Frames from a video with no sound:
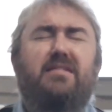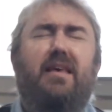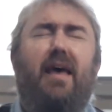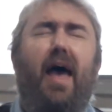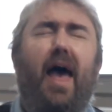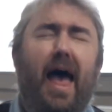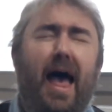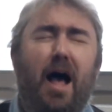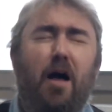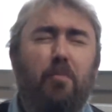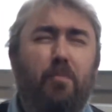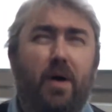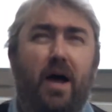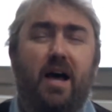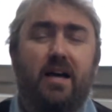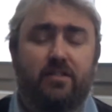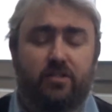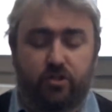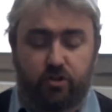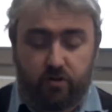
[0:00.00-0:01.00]
Help
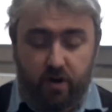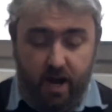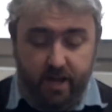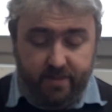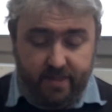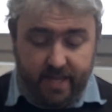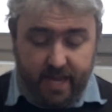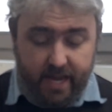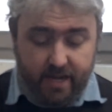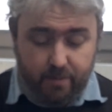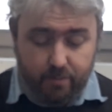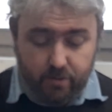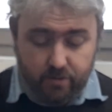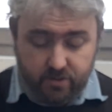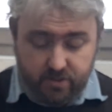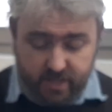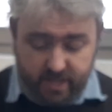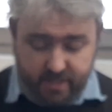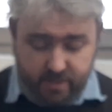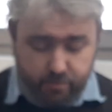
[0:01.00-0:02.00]
us!" cried the animals
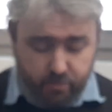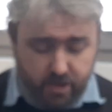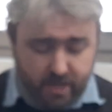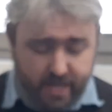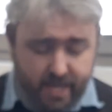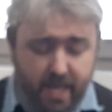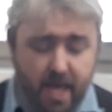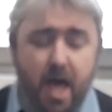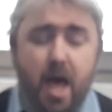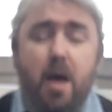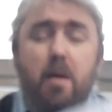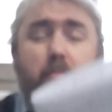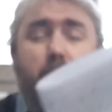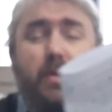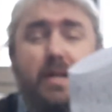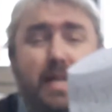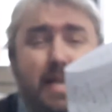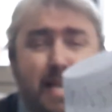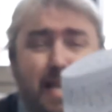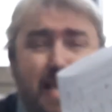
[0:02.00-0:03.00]
desperately.
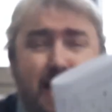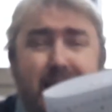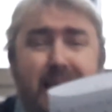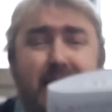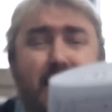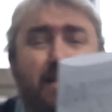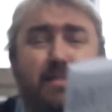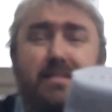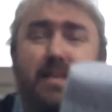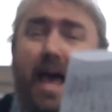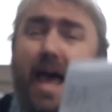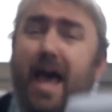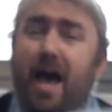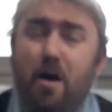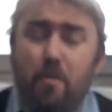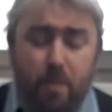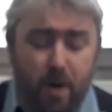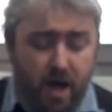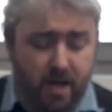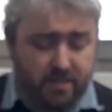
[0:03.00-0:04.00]
"Please
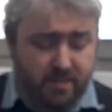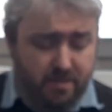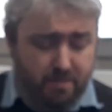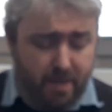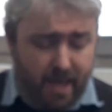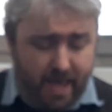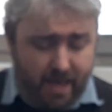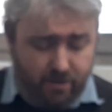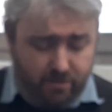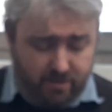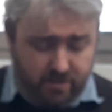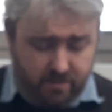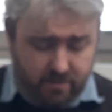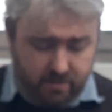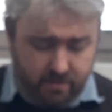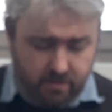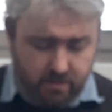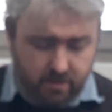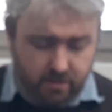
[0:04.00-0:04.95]
help us, Mouse."